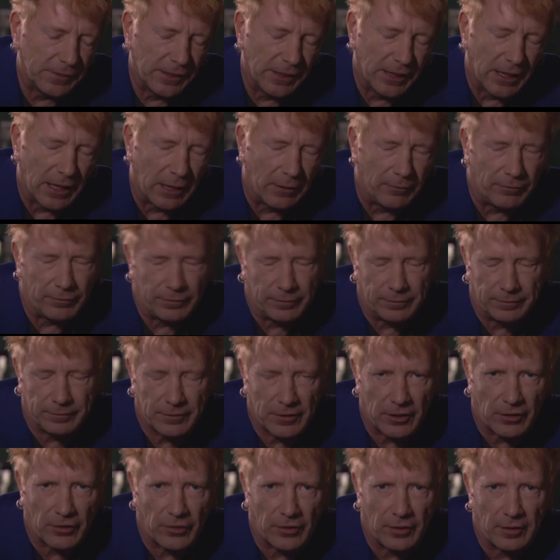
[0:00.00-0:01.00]
love,
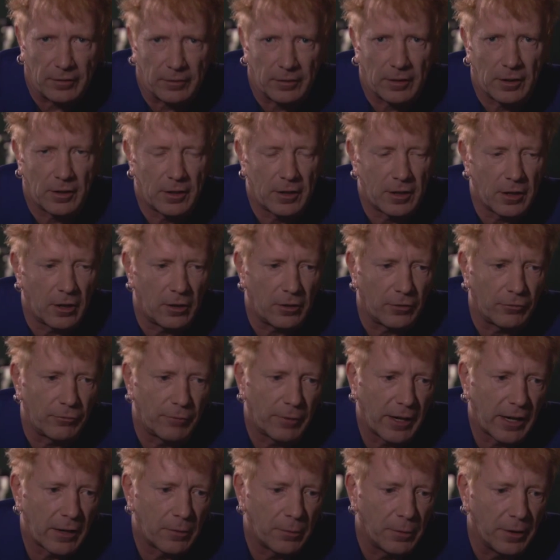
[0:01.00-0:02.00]
just God,
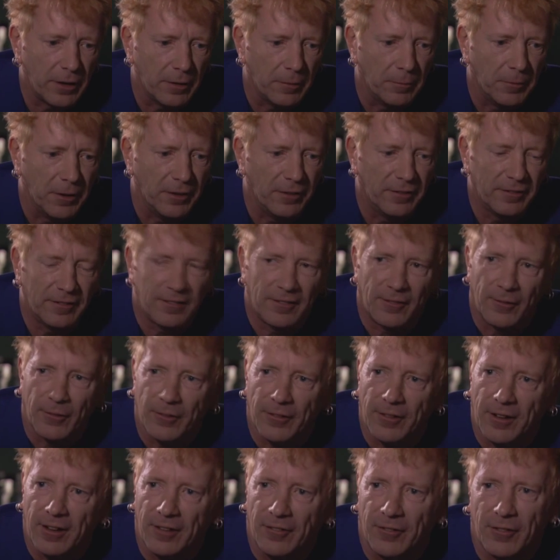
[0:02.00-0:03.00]
Requiem and
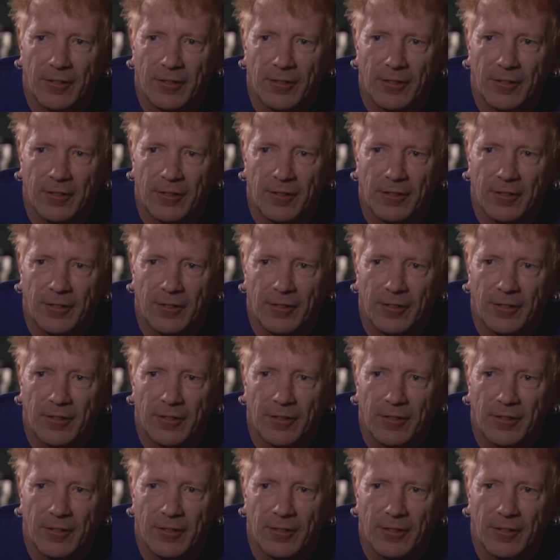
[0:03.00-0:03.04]
all,